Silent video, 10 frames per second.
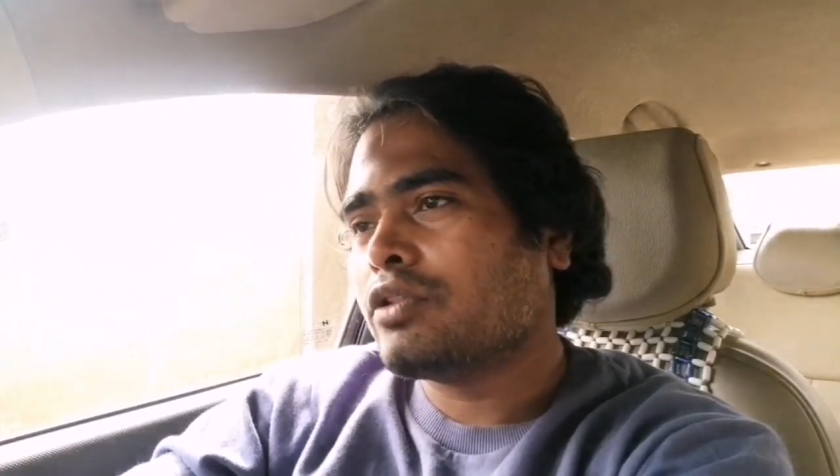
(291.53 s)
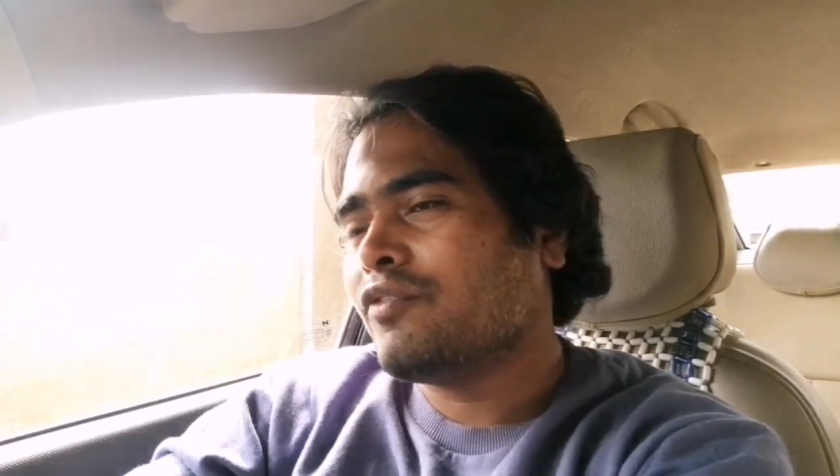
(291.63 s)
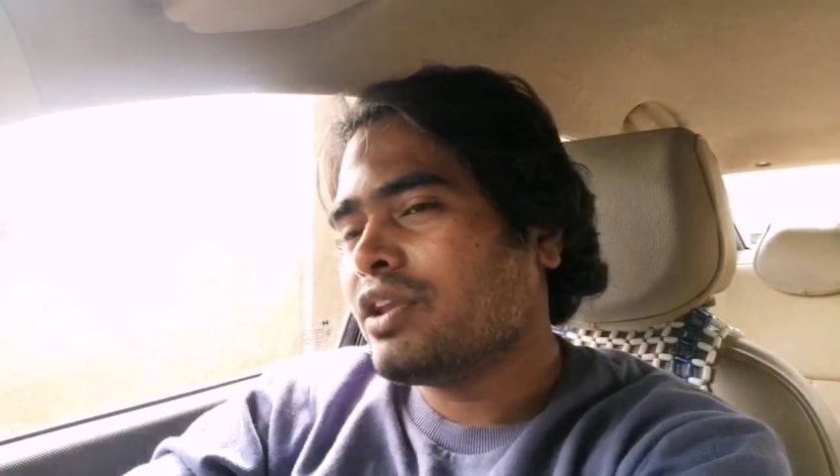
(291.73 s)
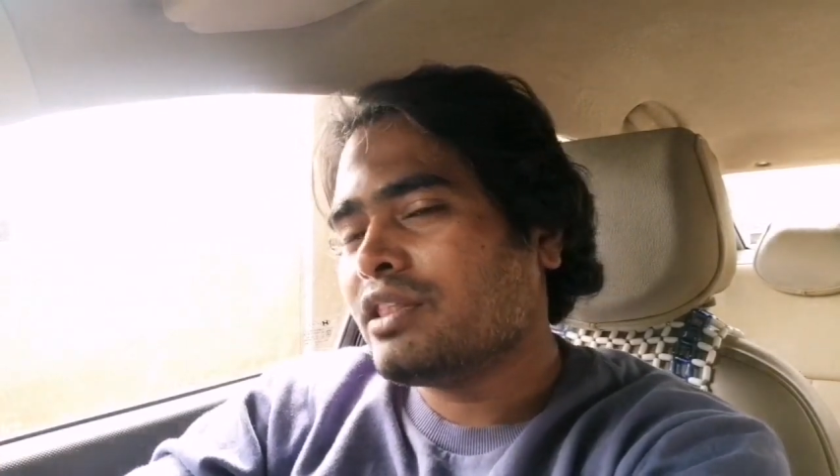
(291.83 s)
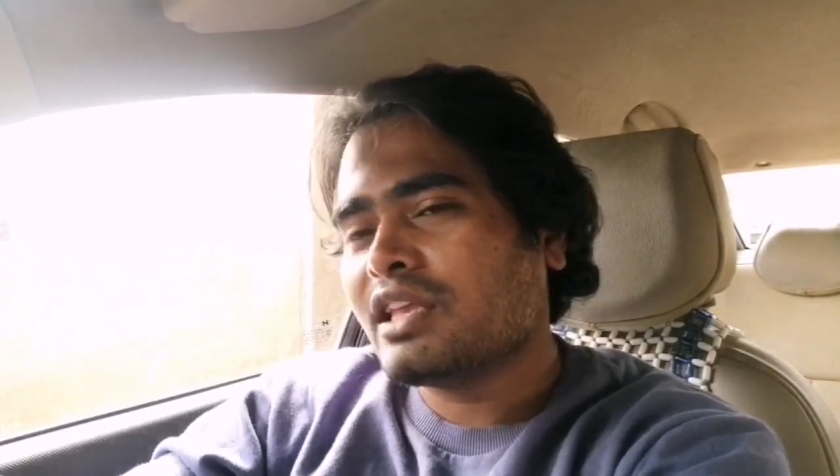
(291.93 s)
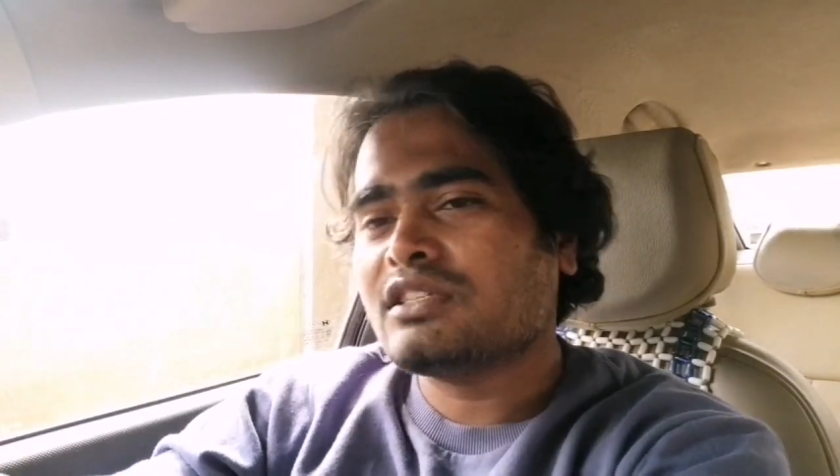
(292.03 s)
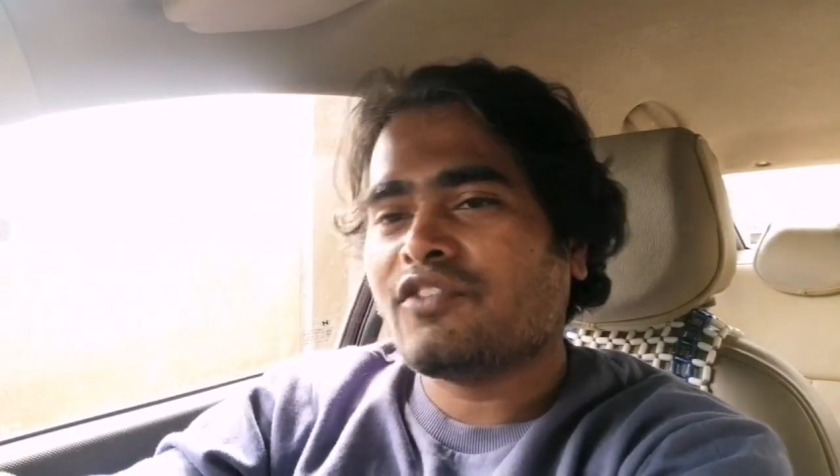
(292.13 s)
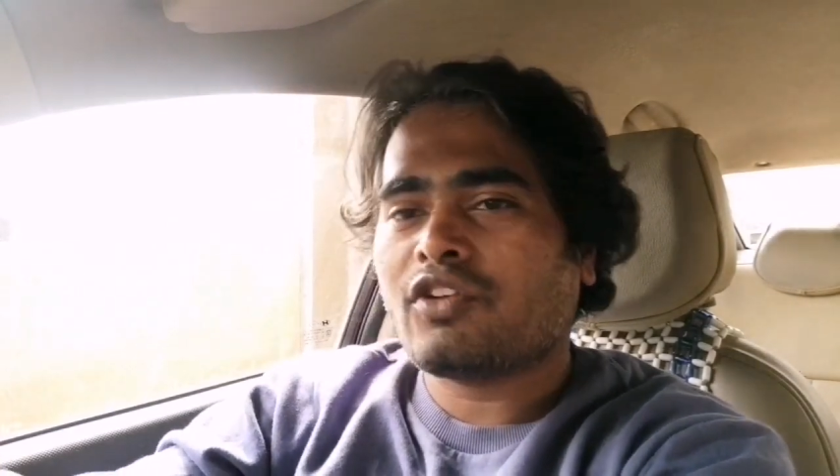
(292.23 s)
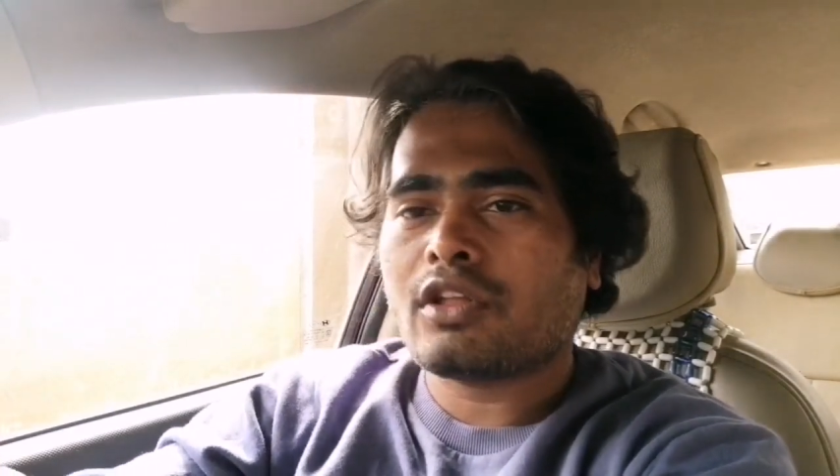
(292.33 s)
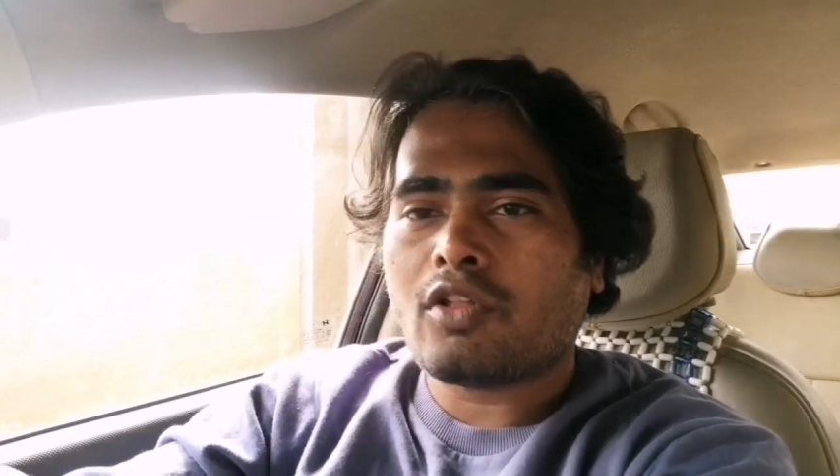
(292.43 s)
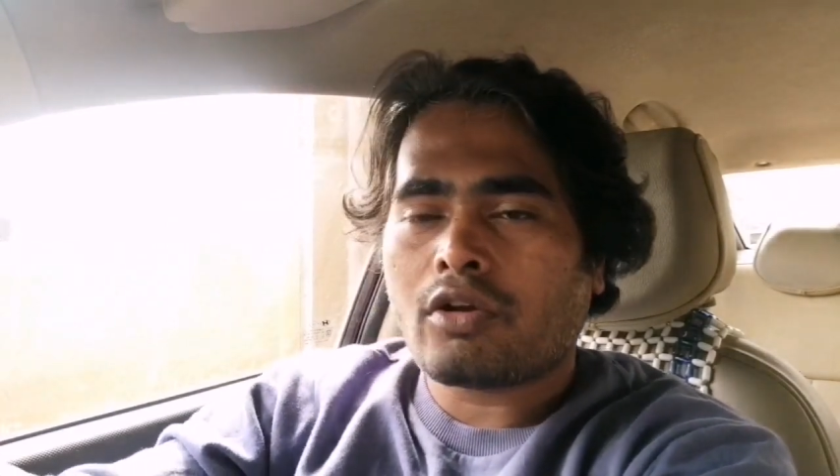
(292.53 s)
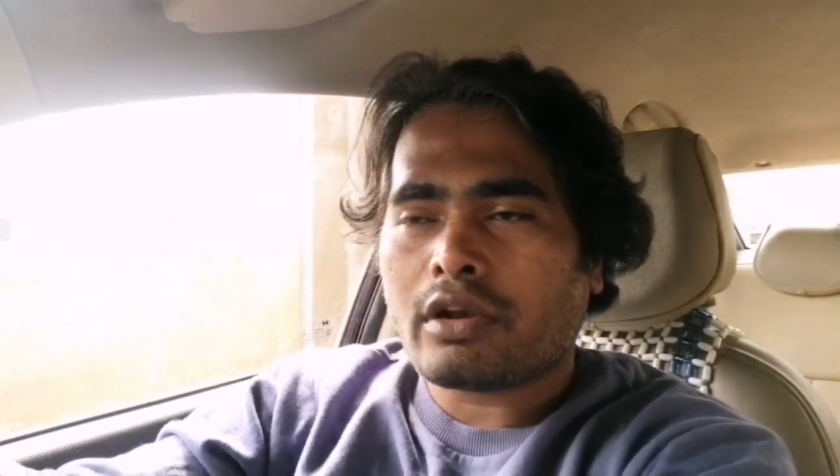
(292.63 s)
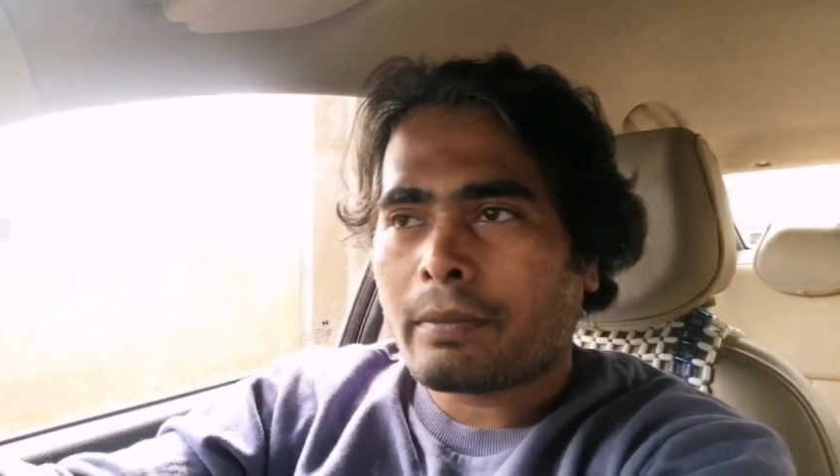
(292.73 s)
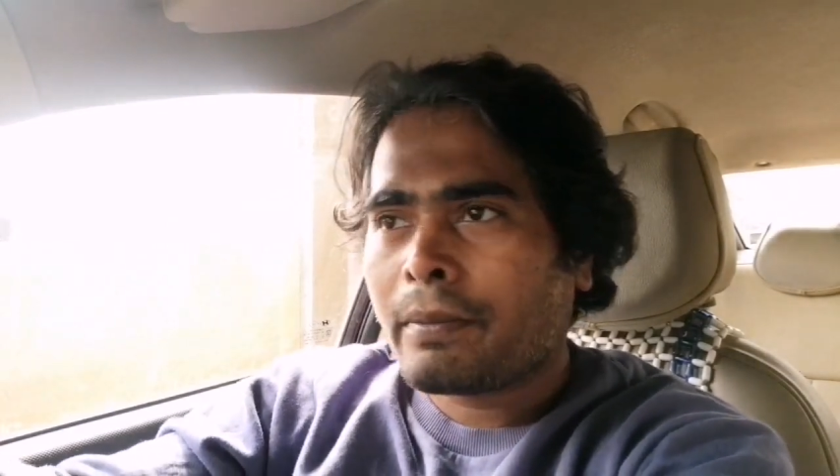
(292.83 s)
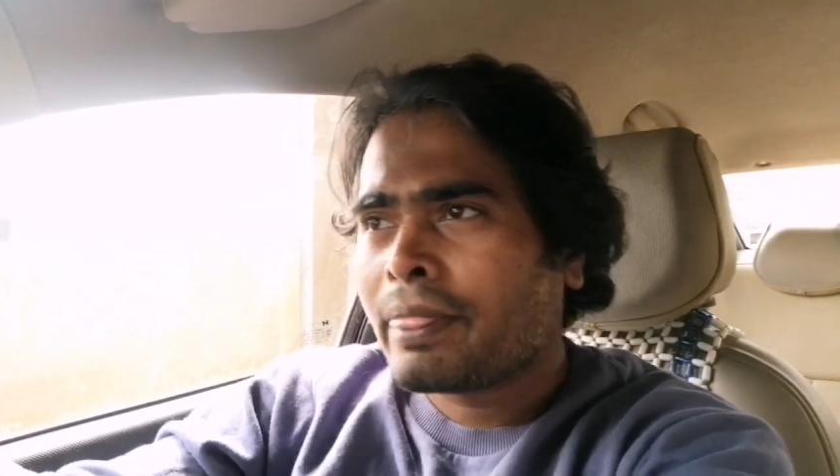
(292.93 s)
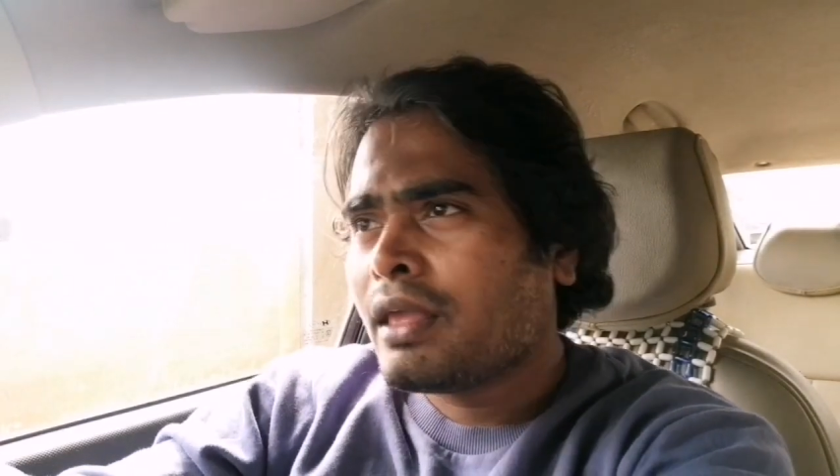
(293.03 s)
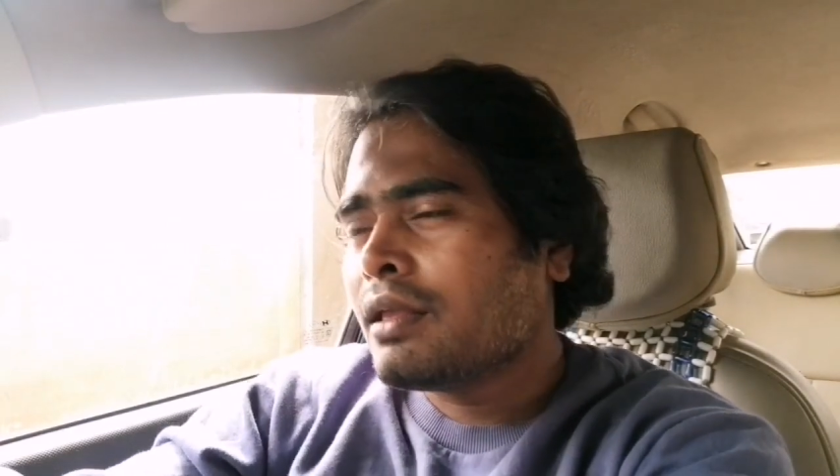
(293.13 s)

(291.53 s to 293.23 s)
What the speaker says: on the very next day for the long trip.